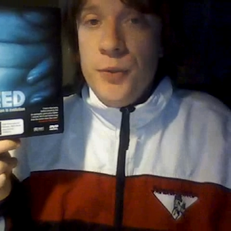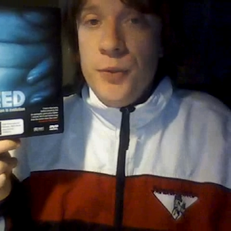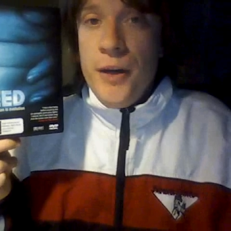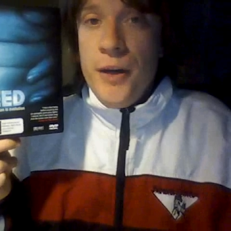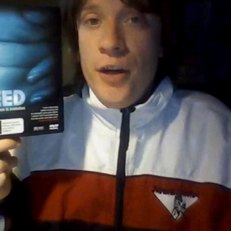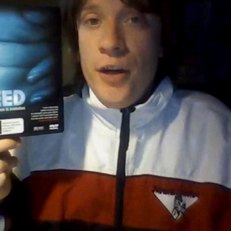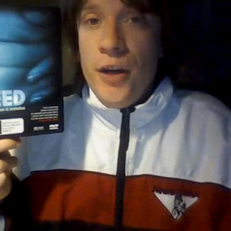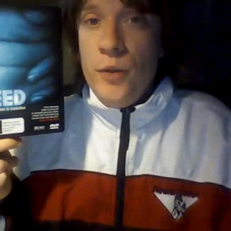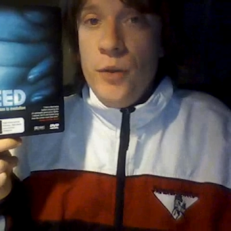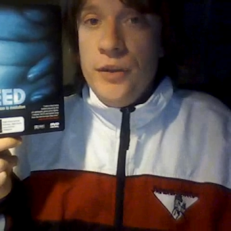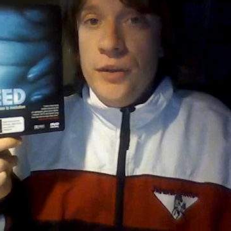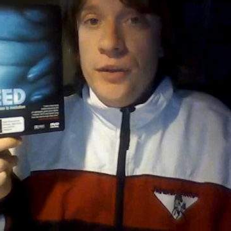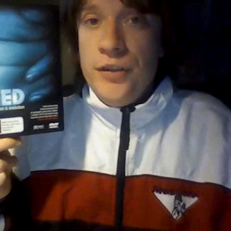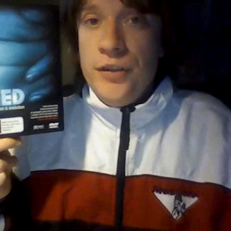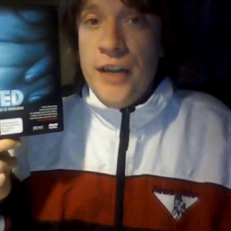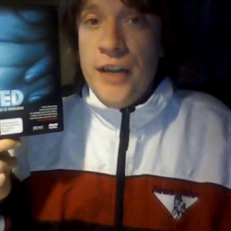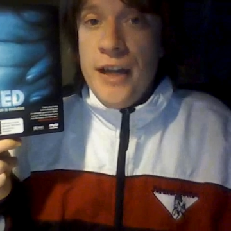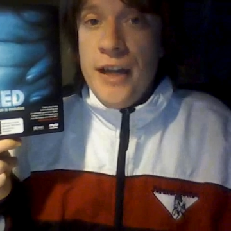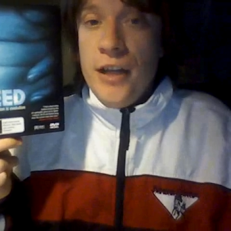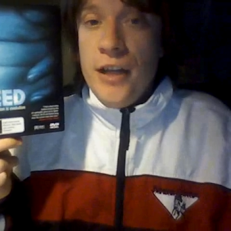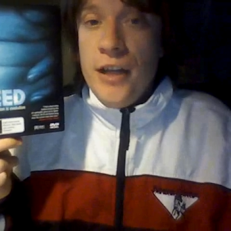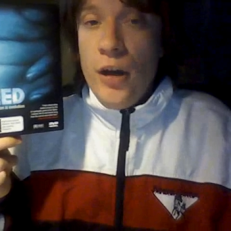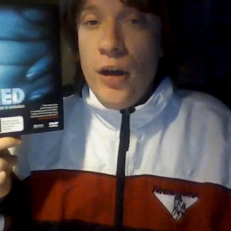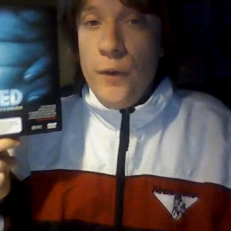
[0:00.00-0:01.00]
one I would
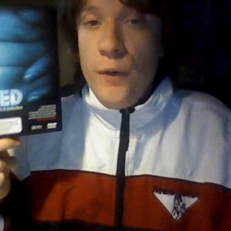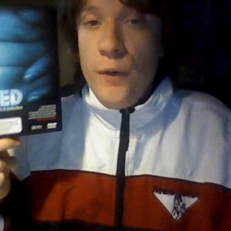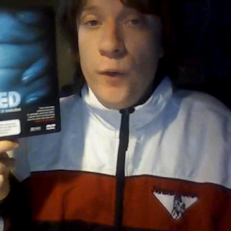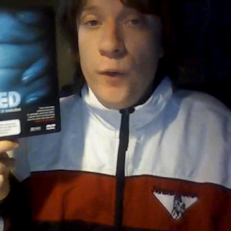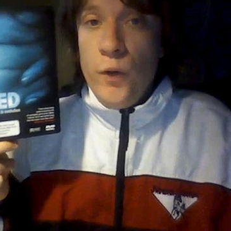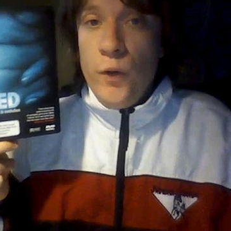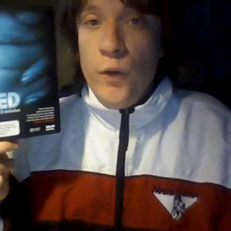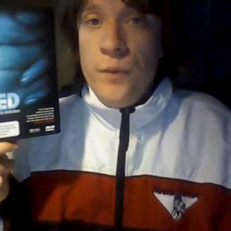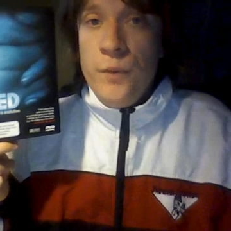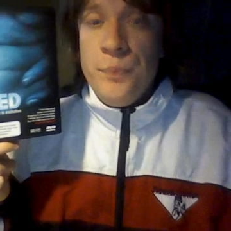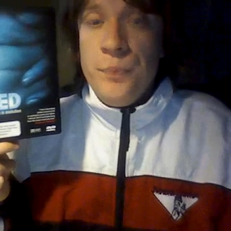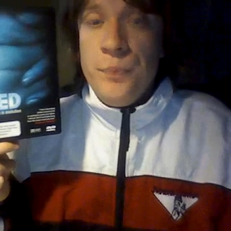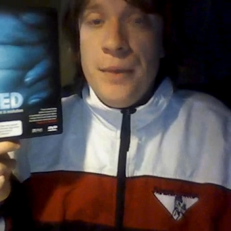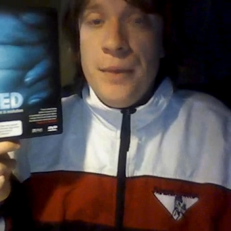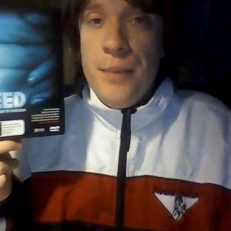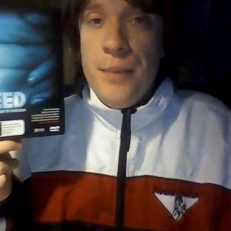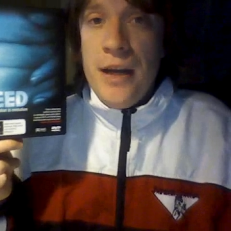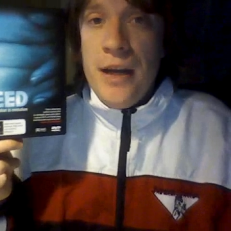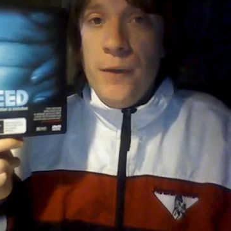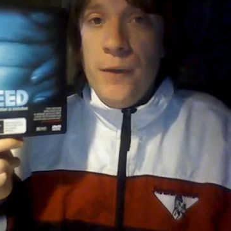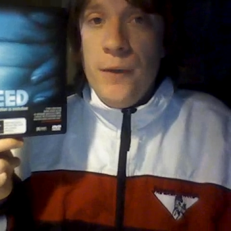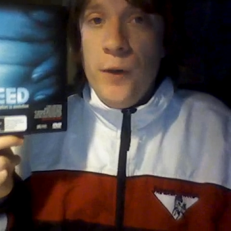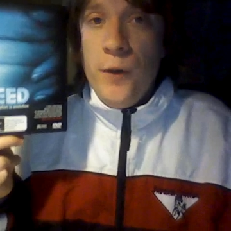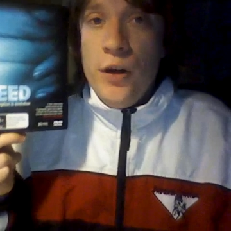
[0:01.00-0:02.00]
say go for.
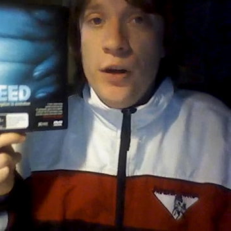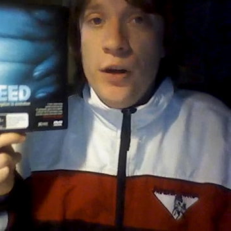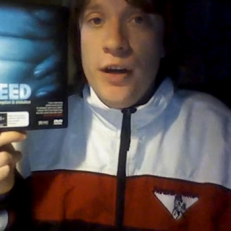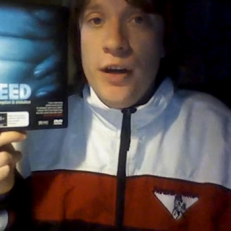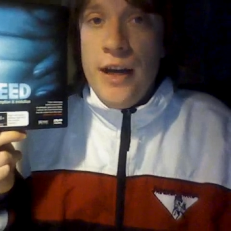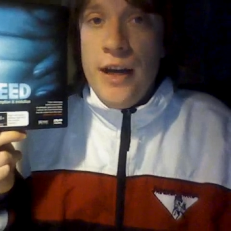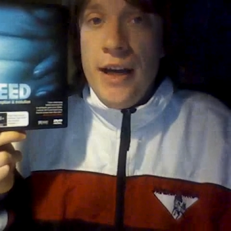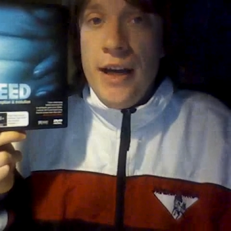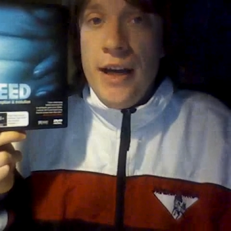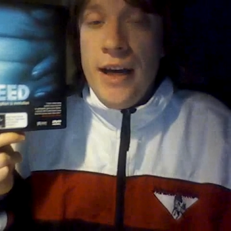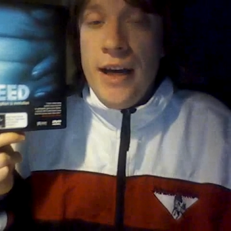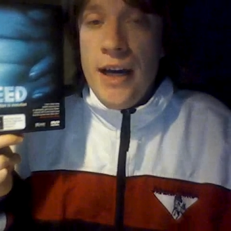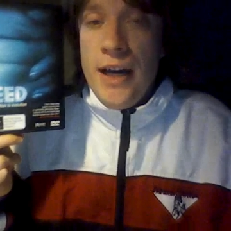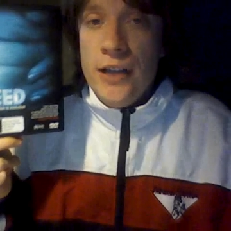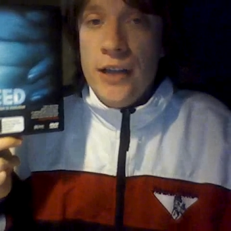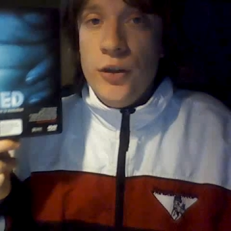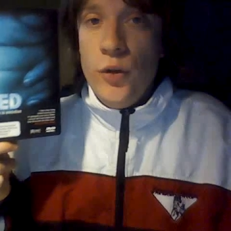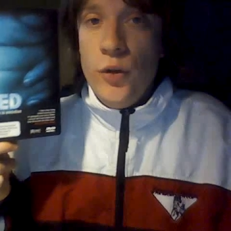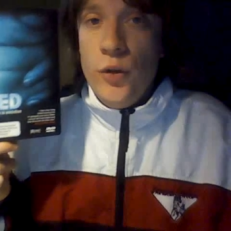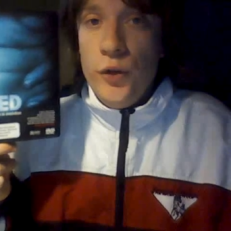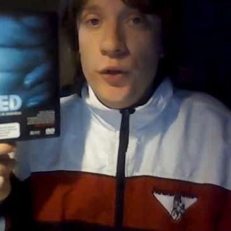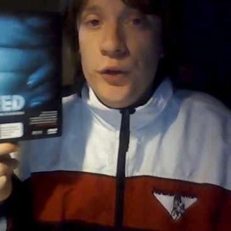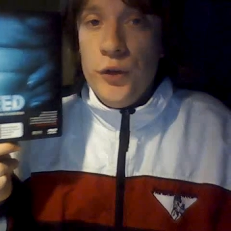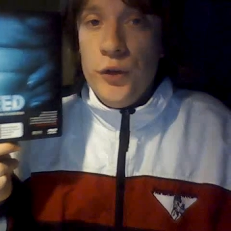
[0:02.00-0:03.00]
But if you're a
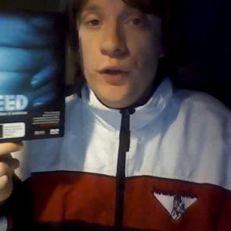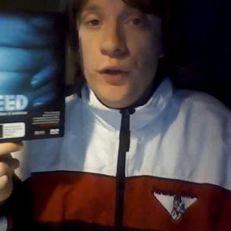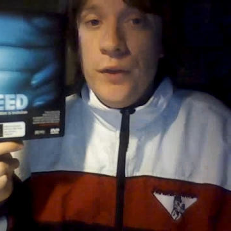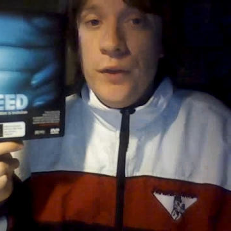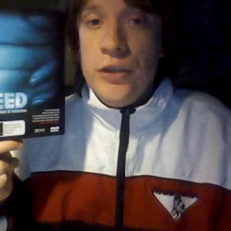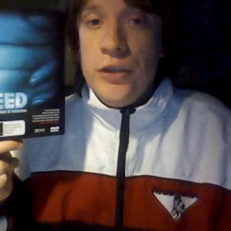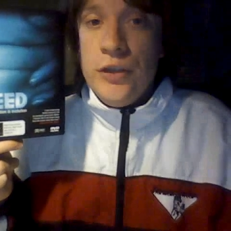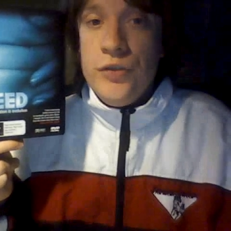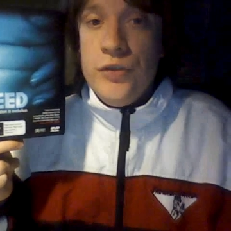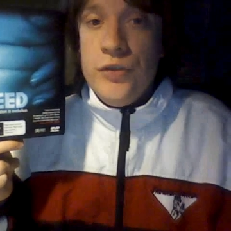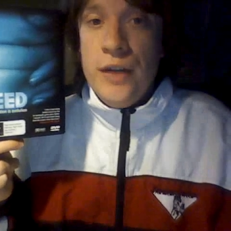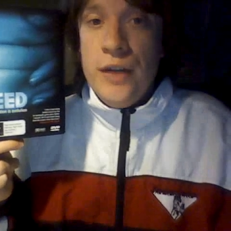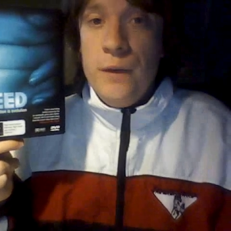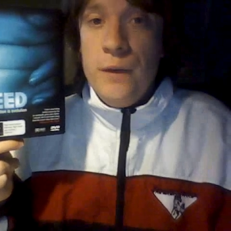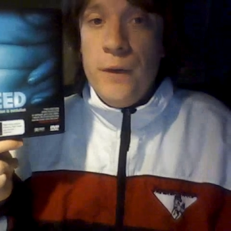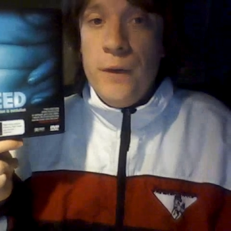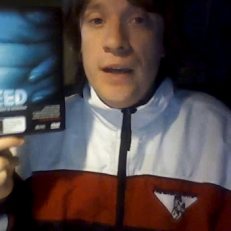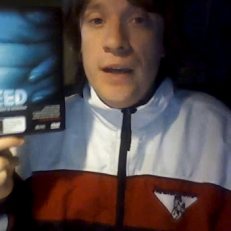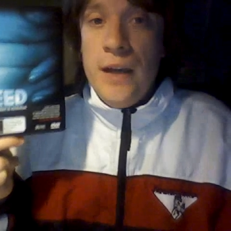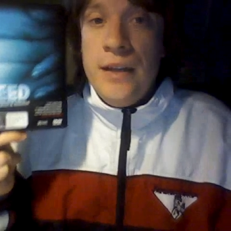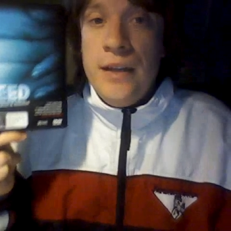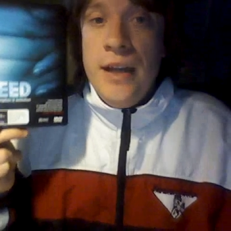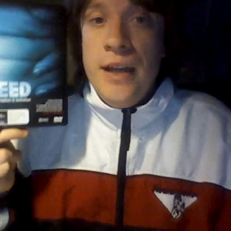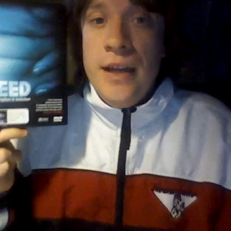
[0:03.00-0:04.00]
hardcore sort of extreme
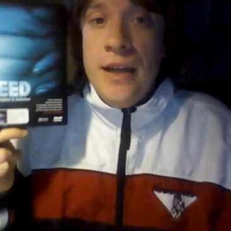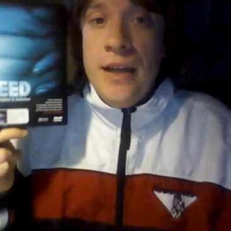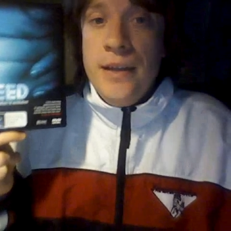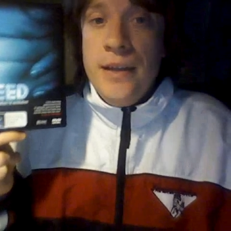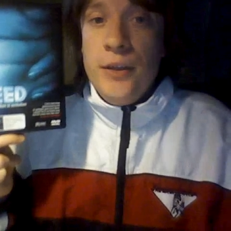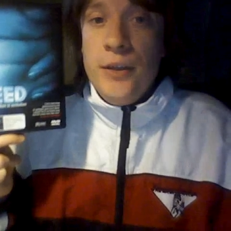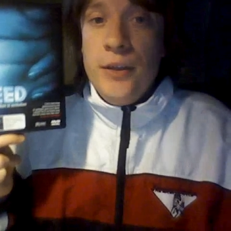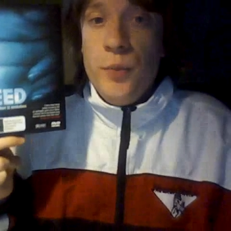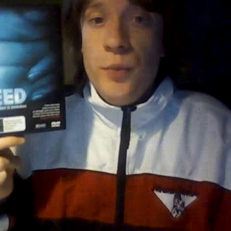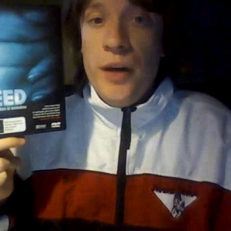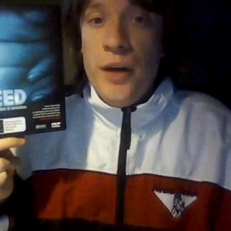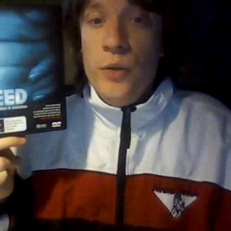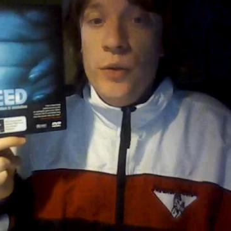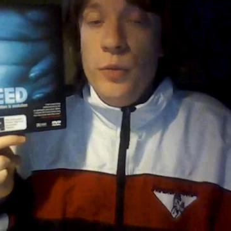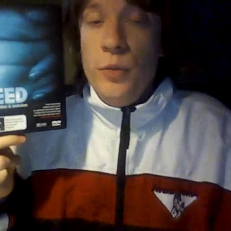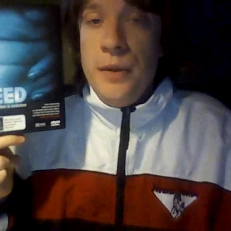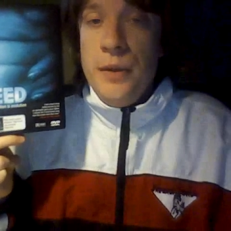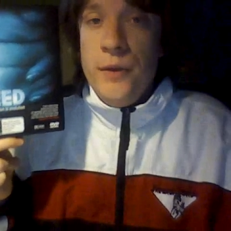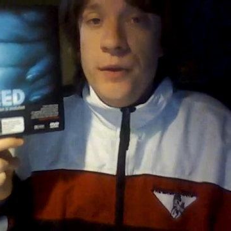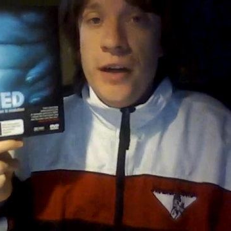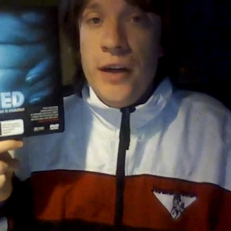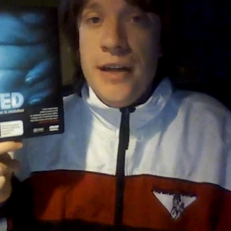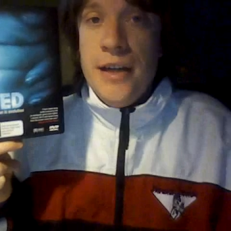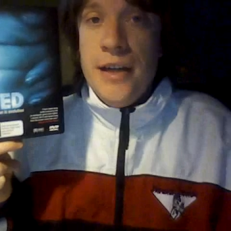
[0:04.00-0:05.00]
fan, this one will
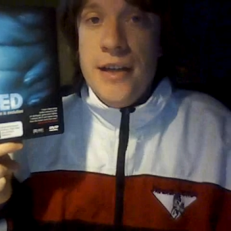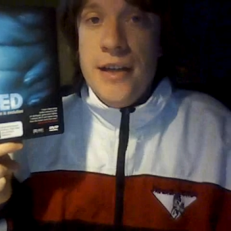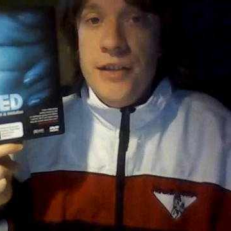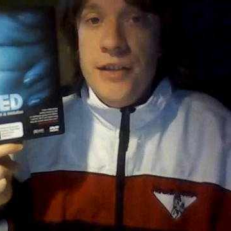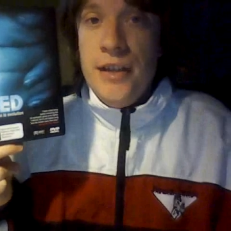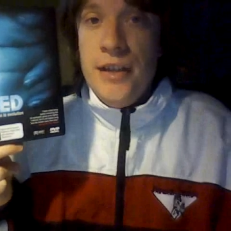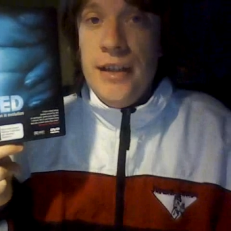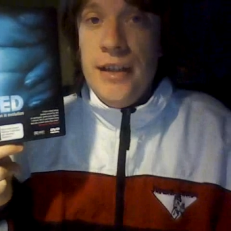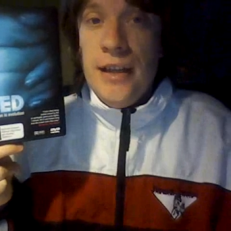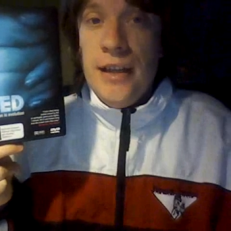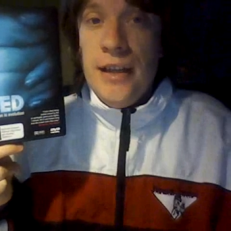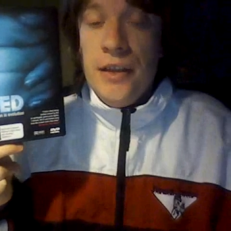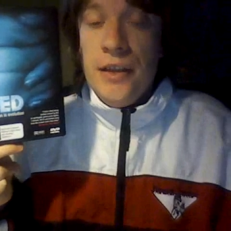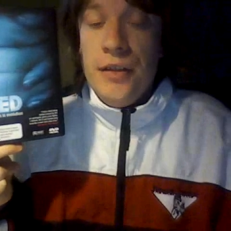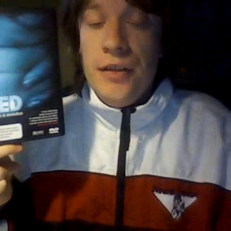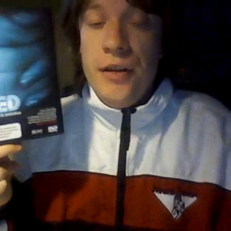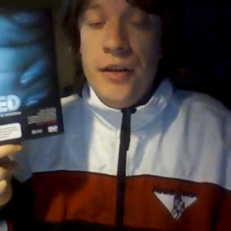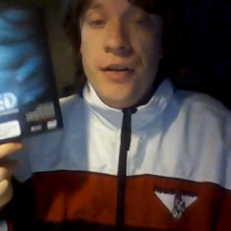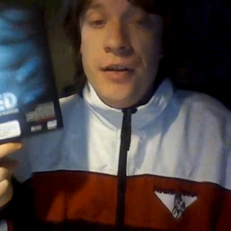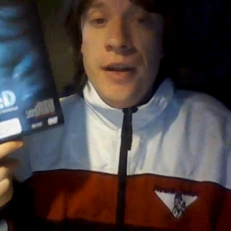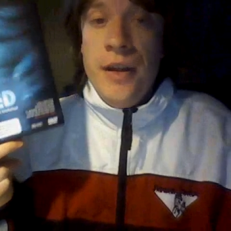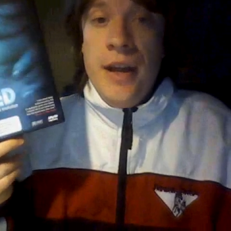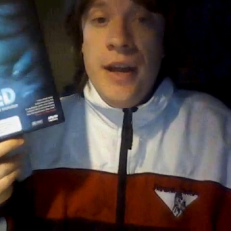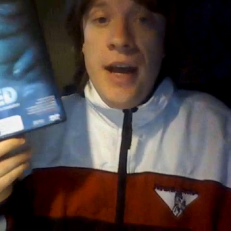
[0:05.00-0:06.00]
be very easy to get
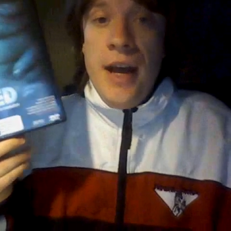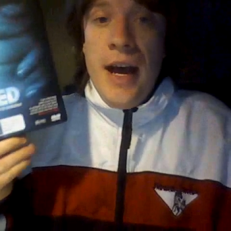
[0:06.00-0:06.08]
through.